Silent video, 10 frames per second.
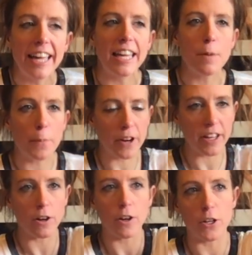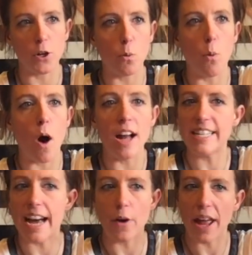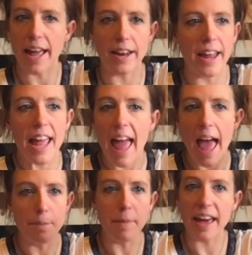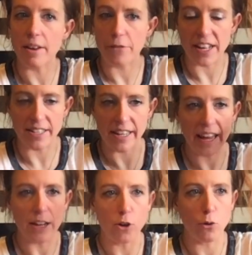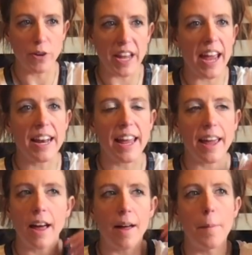Keep putting your wand out and manifesting and creating,